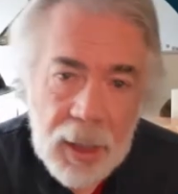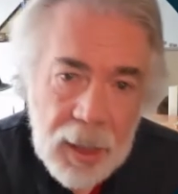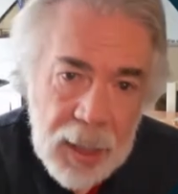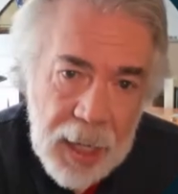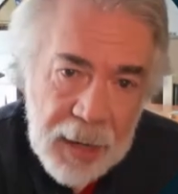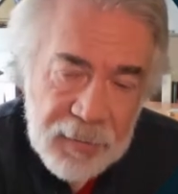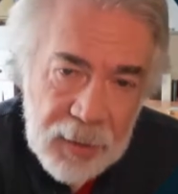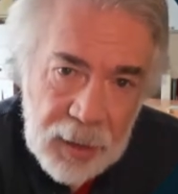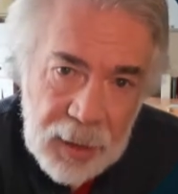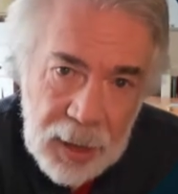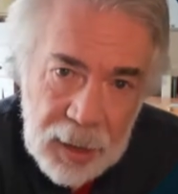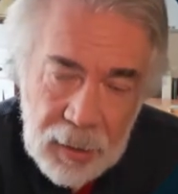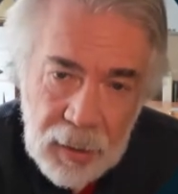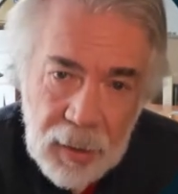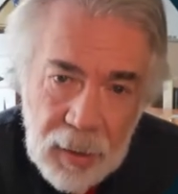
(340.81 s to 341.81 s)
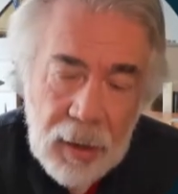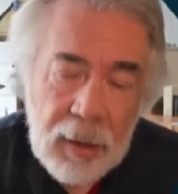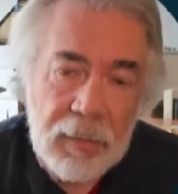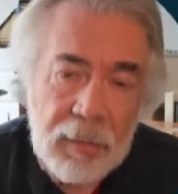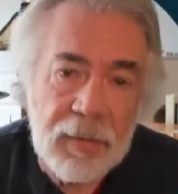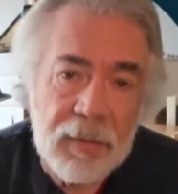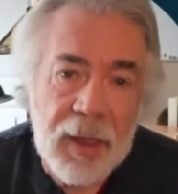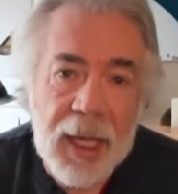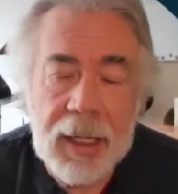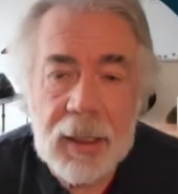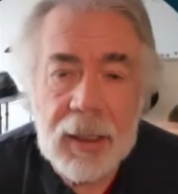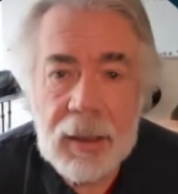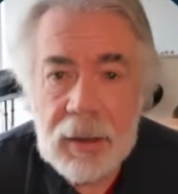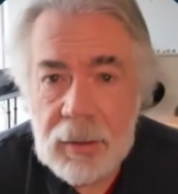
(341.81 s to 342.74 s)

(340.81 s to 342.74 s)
having done all of that